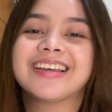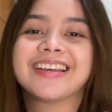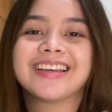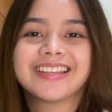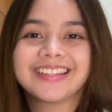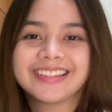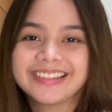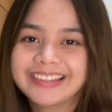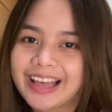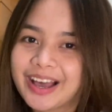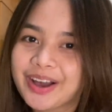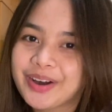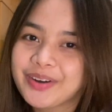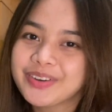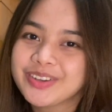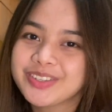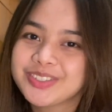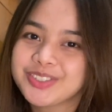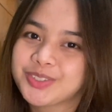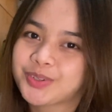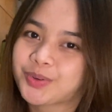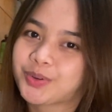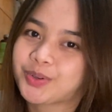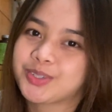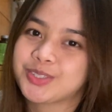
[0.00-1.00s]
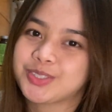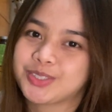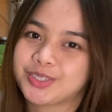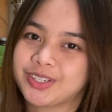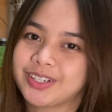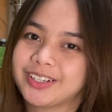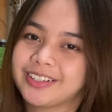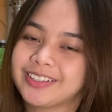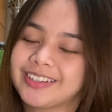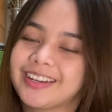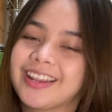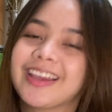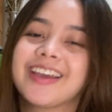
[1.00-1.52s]
Now it's your
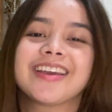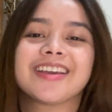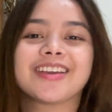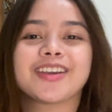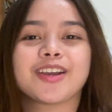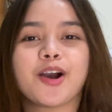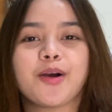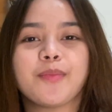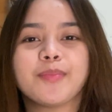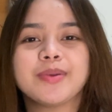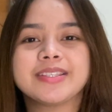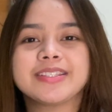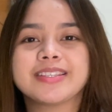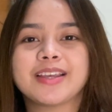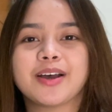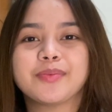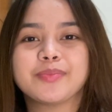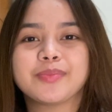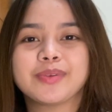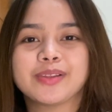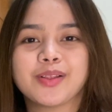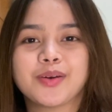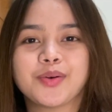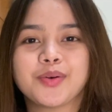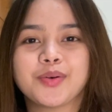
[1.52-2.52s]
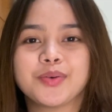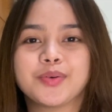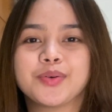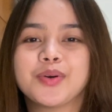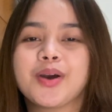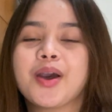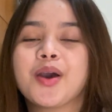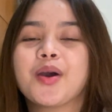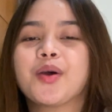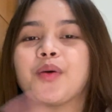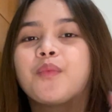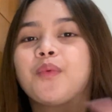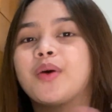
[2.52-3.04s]
turn. Comment down below
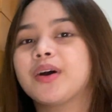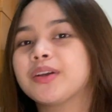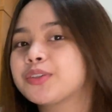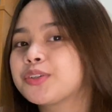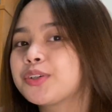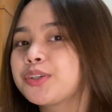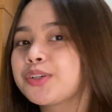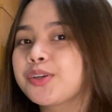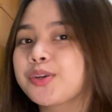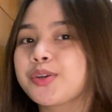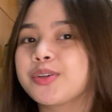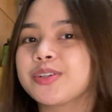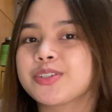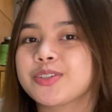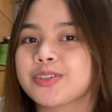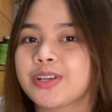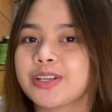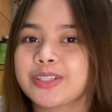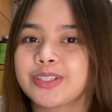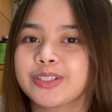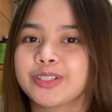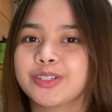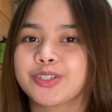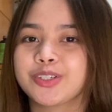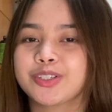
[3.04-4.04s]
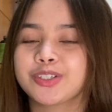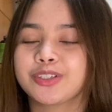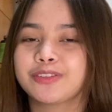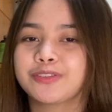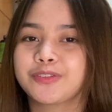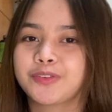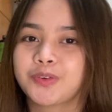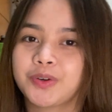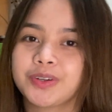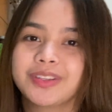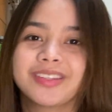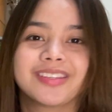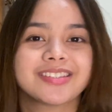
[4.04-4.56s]
what your New Year's resolution
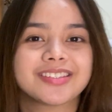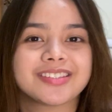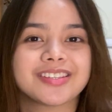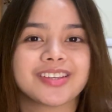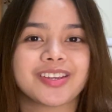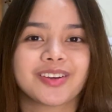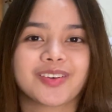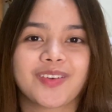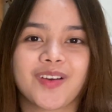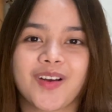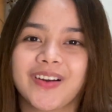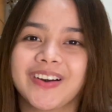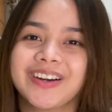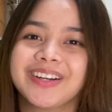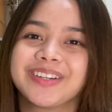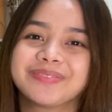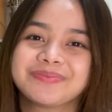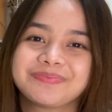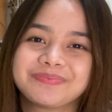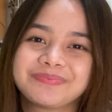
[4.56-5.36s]
for this year are.